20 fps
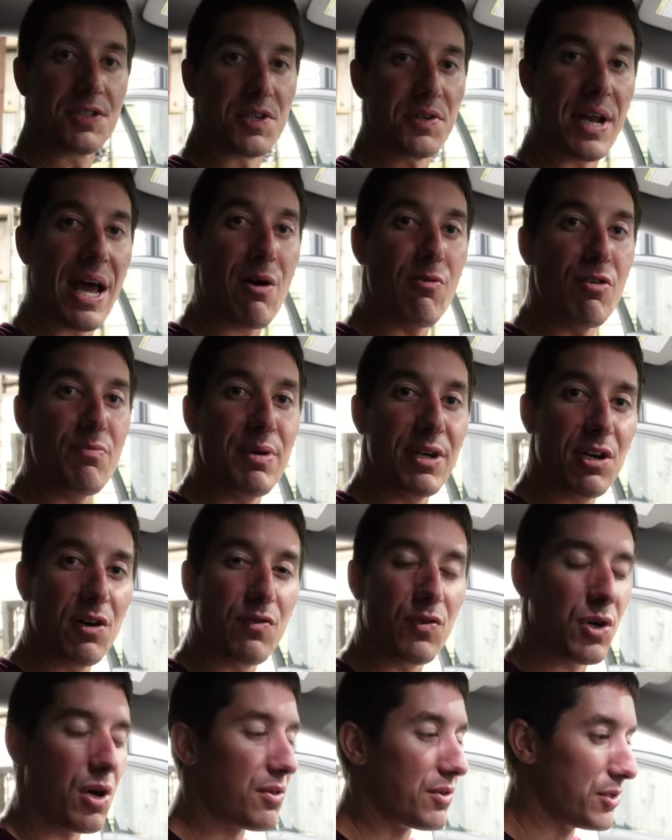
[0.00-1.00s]
So now we've been
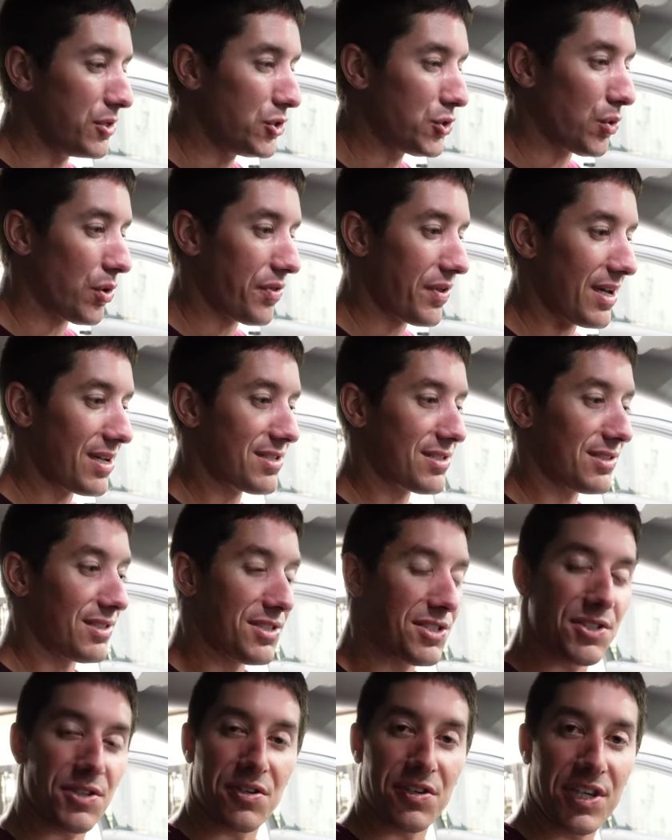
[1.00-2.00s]
over all the usual things,
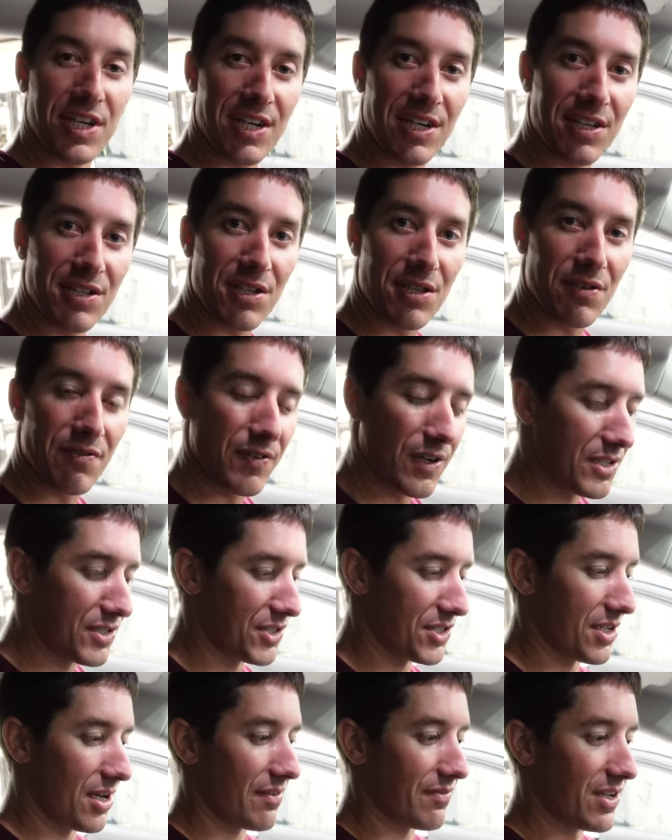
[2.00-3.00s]
let's start getting into the fun
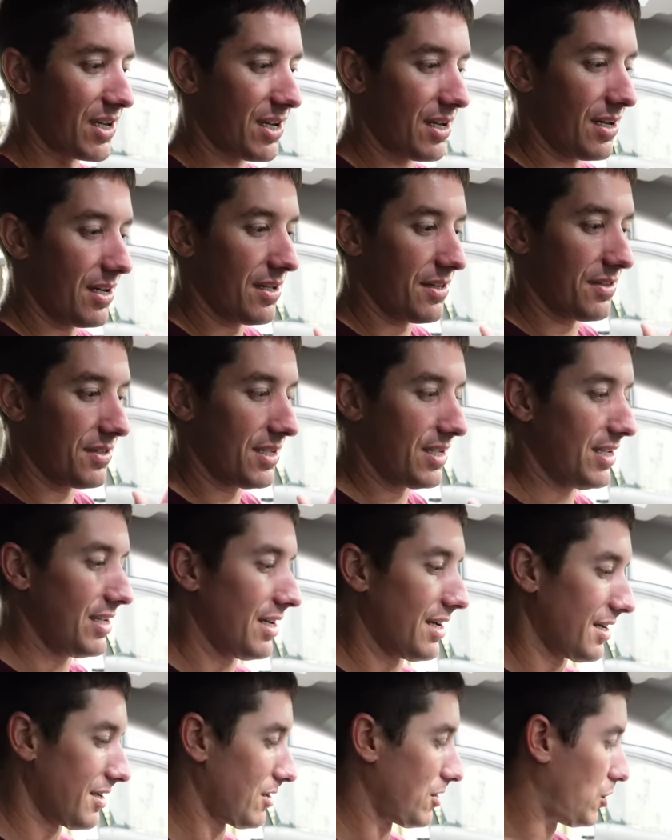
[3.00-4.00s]
stuff.
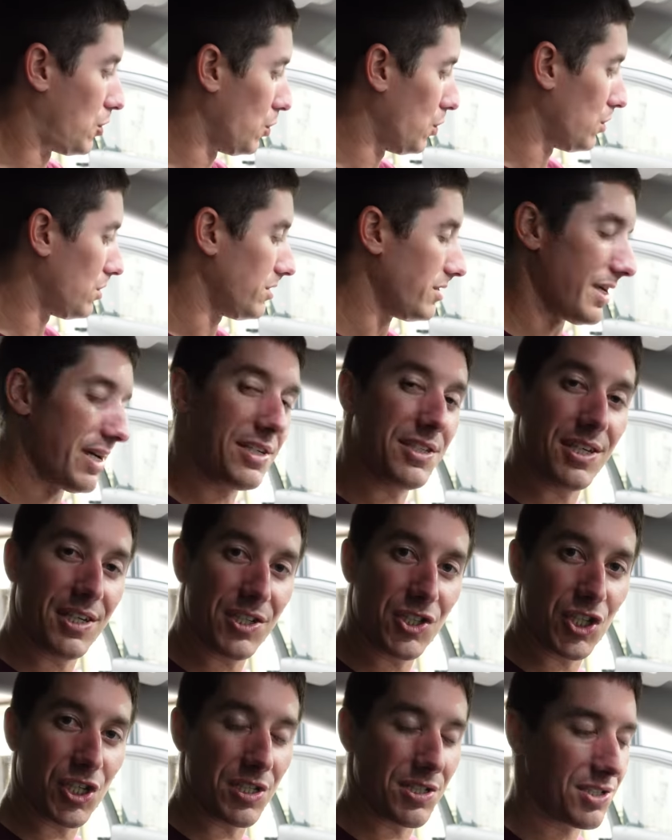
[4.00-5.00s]
The cool
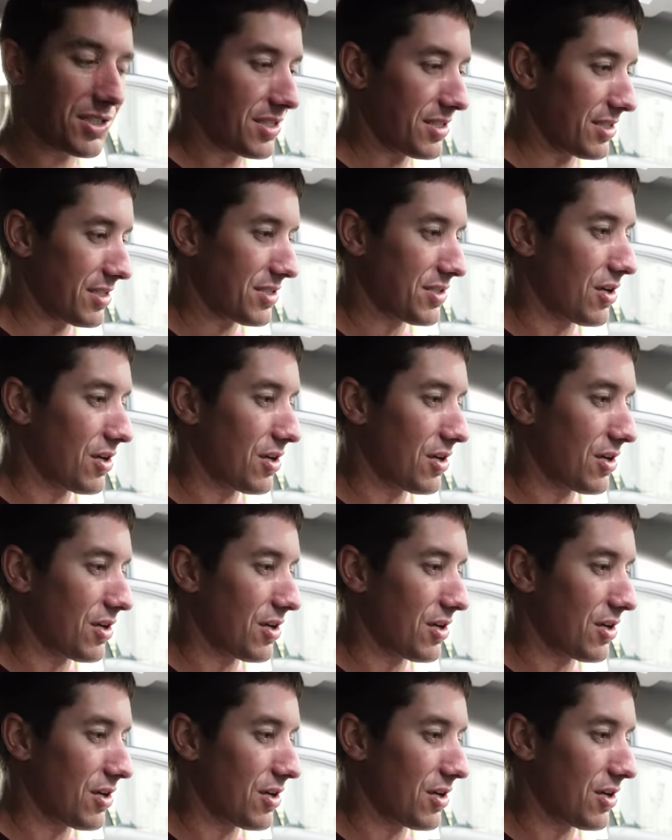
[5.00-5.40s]
additions to this